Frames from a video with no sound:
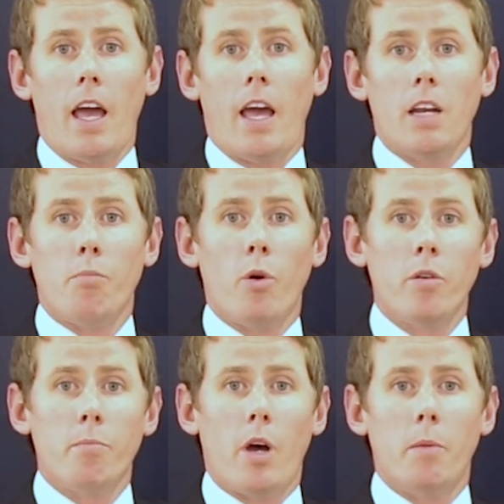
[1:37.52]
An
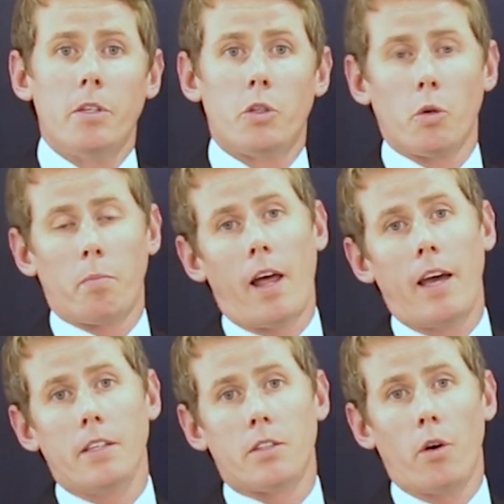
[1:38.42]
important moment took
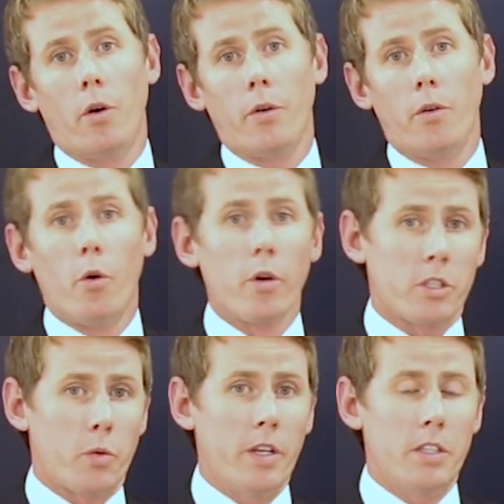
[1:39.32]
place on
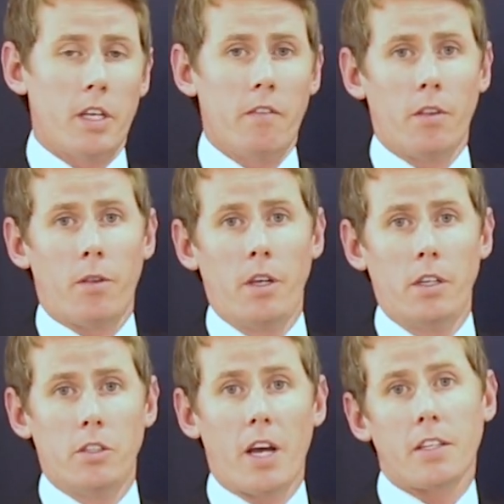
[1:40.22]
August 27th
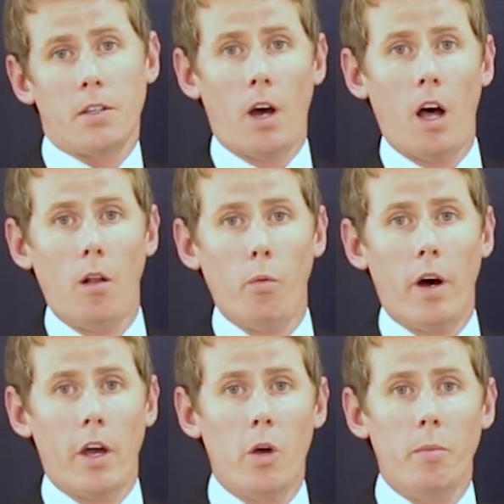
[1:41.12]
in Jackson Hole,
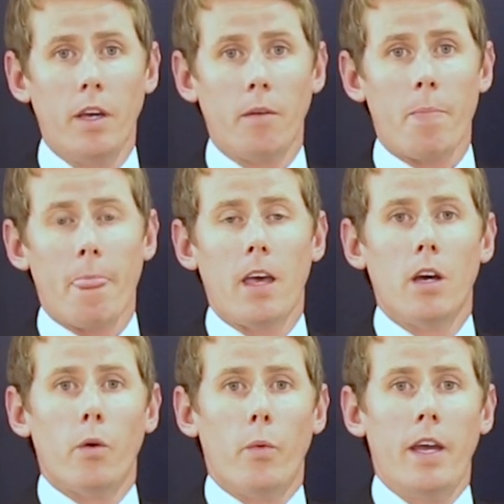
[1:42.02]
Wyoming,
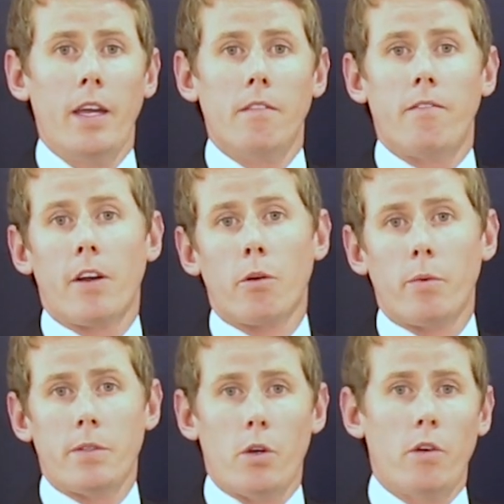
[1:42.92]
when Federal
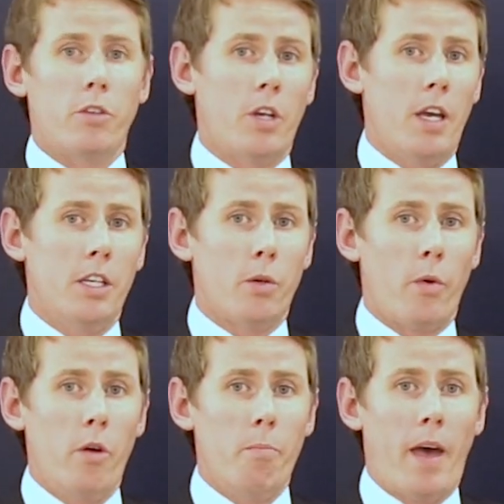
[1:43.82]
Reserve Chair
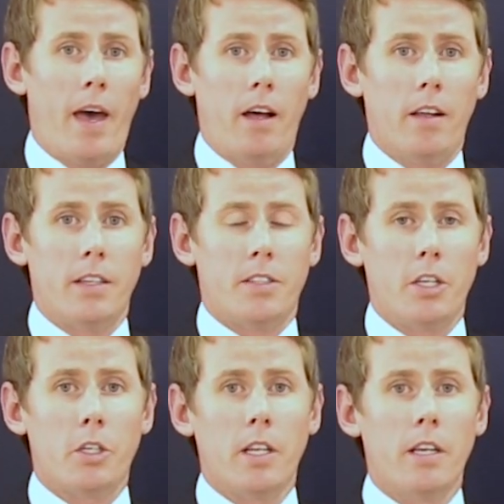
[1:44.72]
Jerome Powell
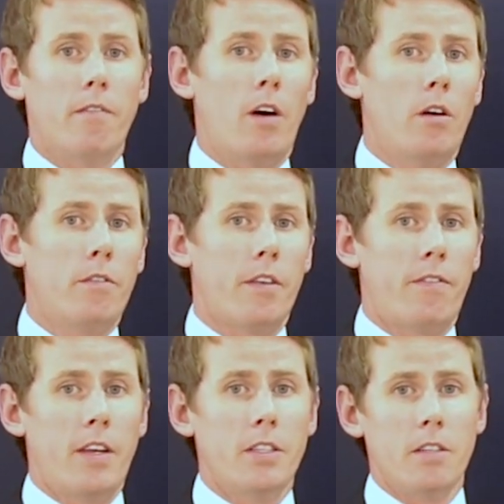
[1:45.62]
essentially evolved the
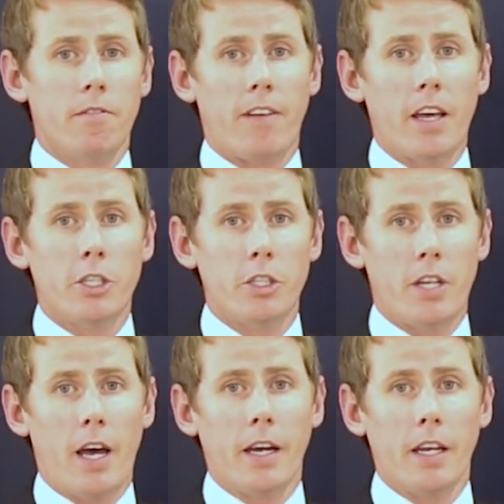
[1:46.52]
Fed's inflation
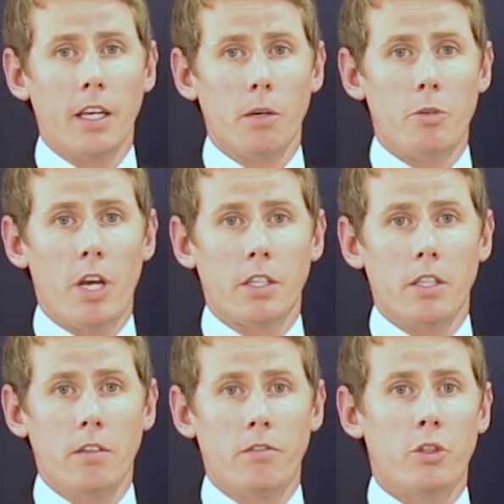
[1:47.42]
targeting
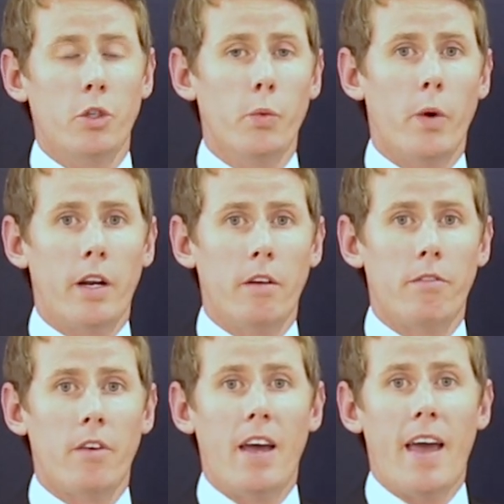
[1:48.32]
objective to one
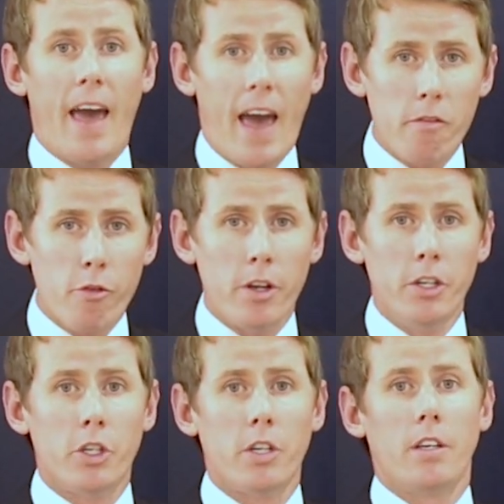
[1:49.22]
of
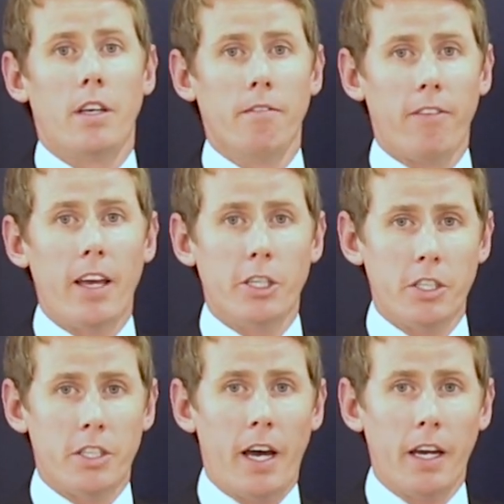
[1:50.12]
average
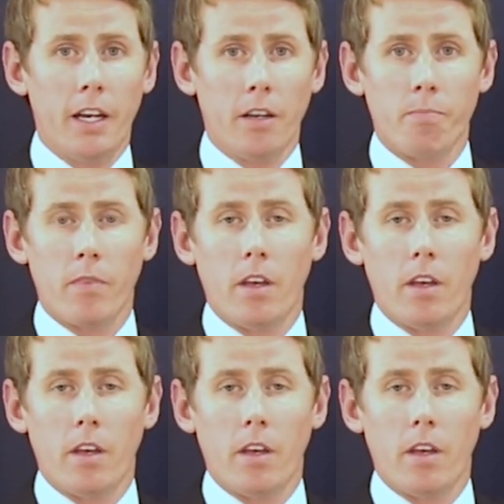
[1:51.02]
inflation targeting.